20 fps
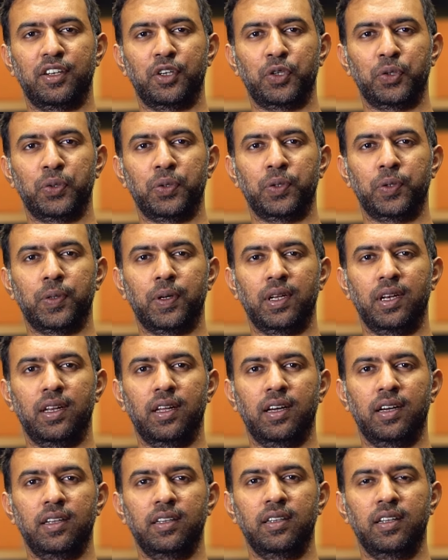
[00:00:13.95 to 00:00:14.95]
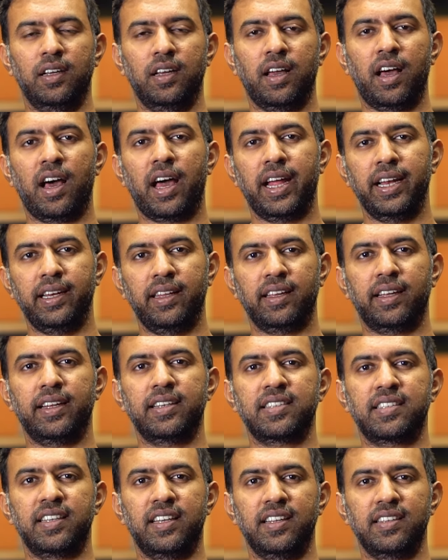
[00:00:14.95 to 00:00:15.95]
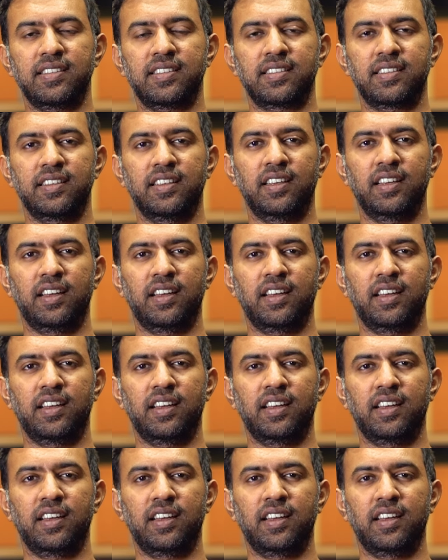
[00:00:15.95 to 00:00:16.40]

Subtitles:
to learn high ticket sales